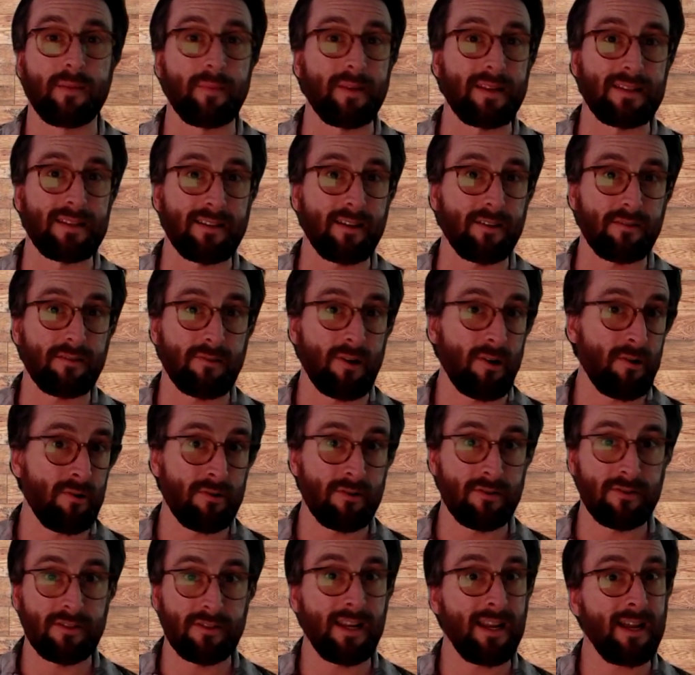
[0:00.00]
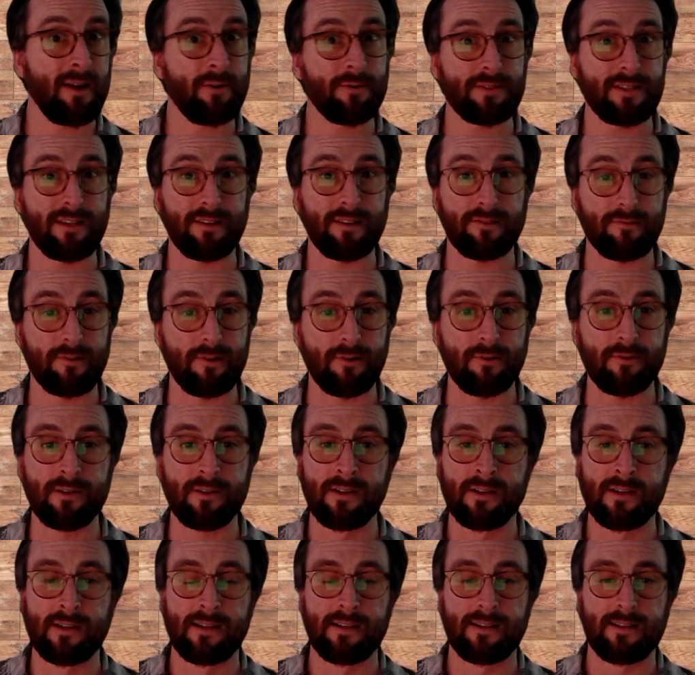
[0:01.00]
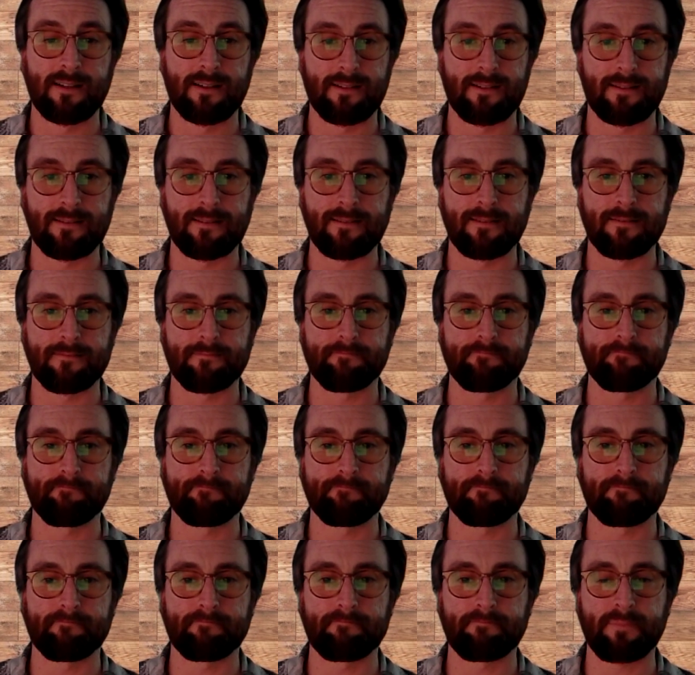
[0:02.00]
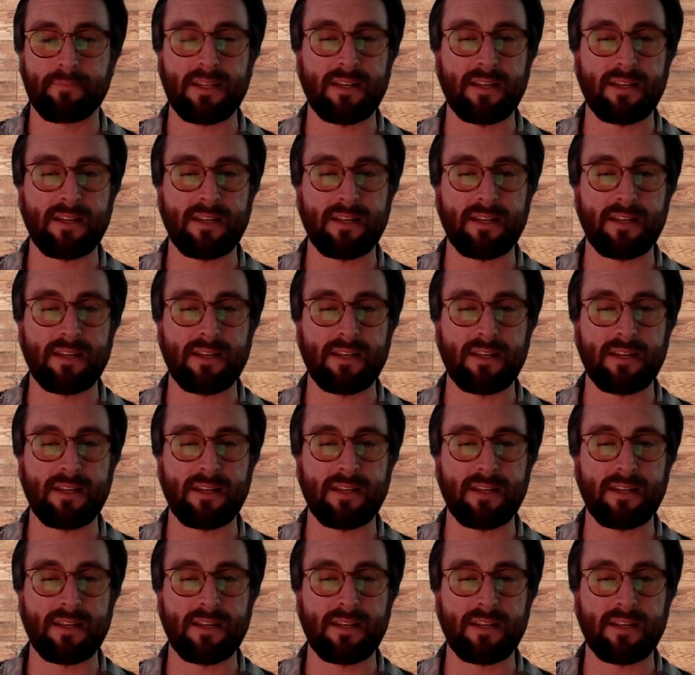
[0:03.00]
10 minutes down the road or 10 hours down the road.